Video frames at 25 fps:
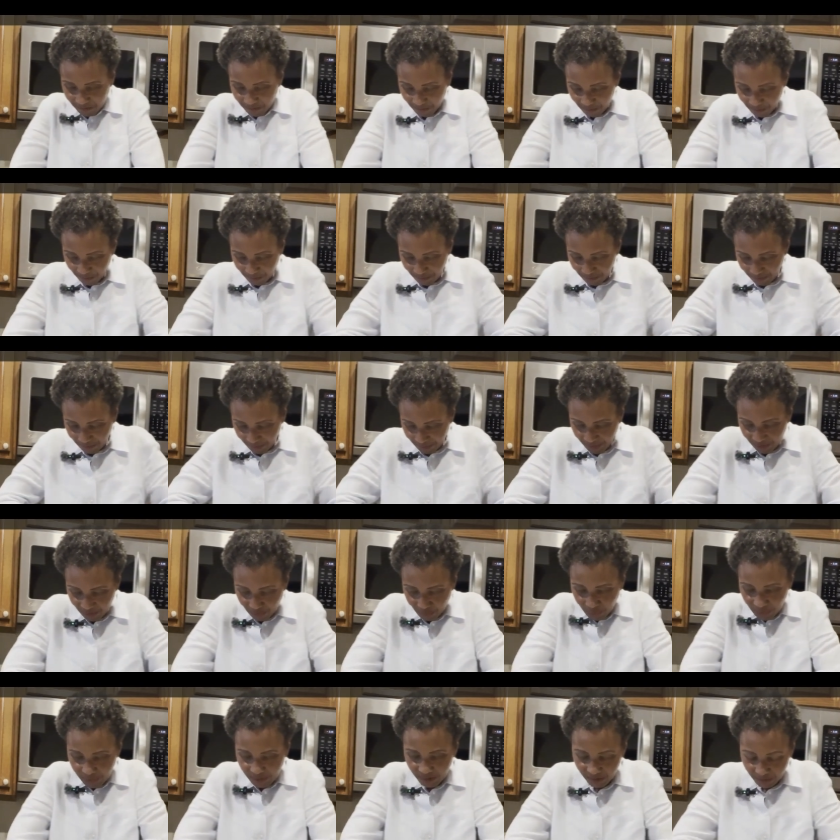This one will
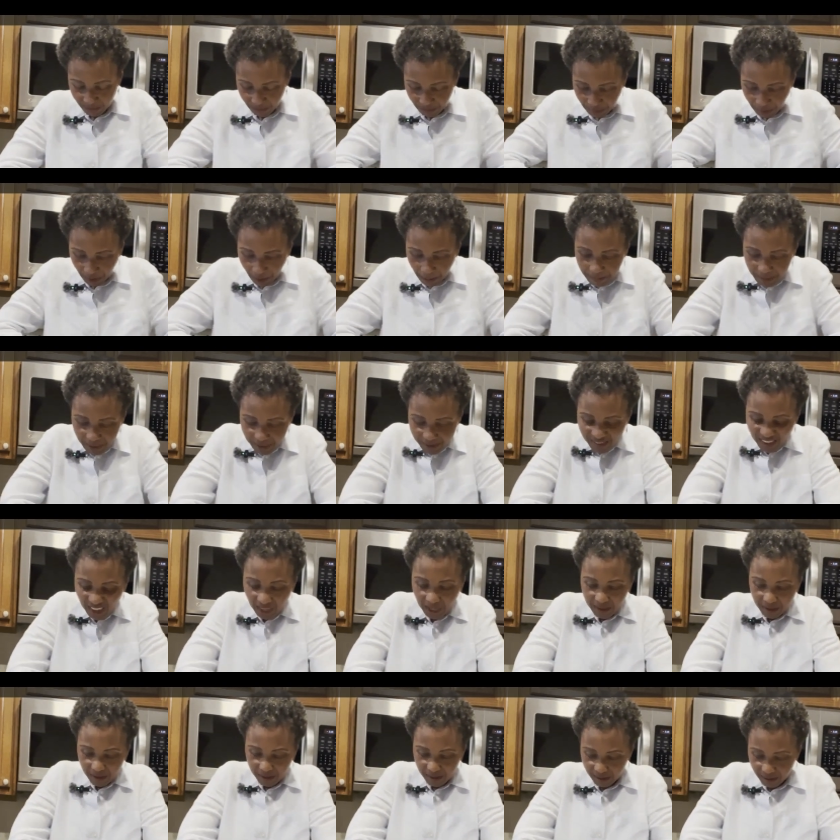probably take a
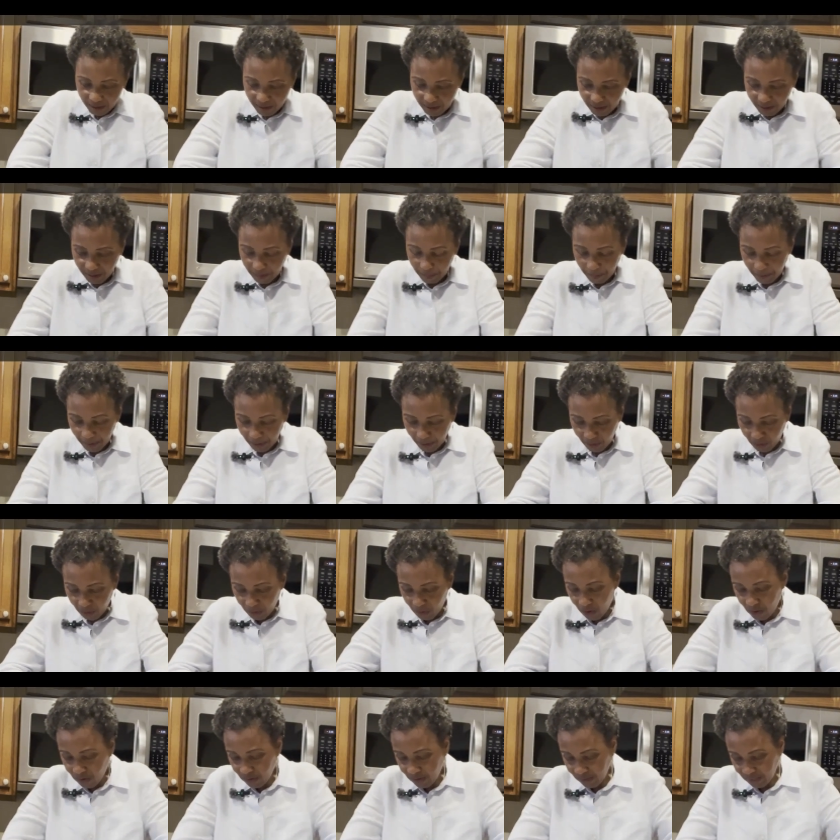little bit longer
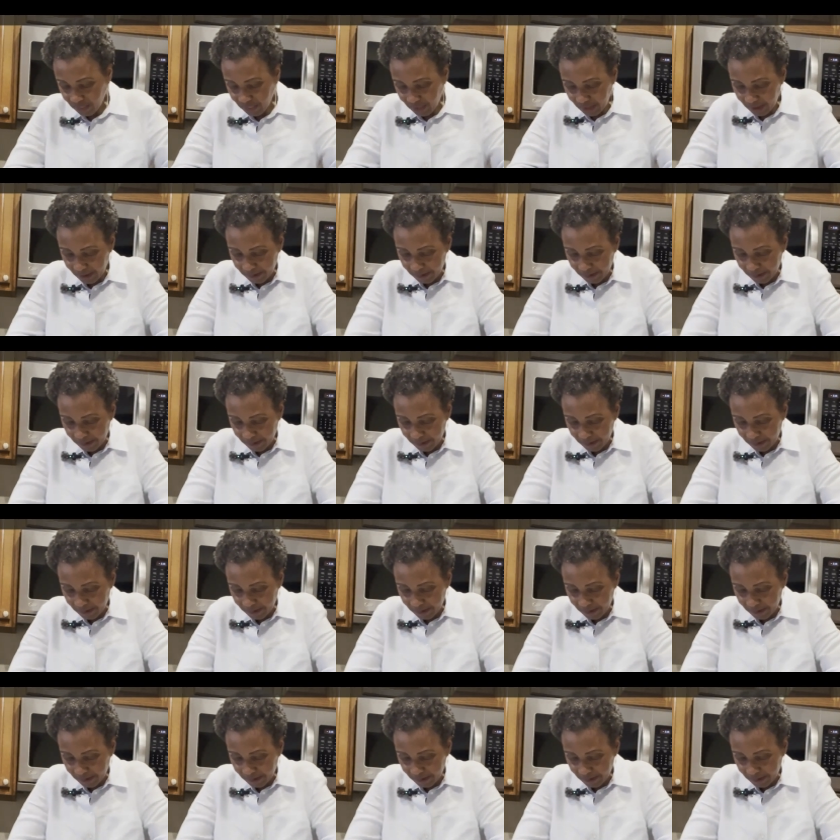than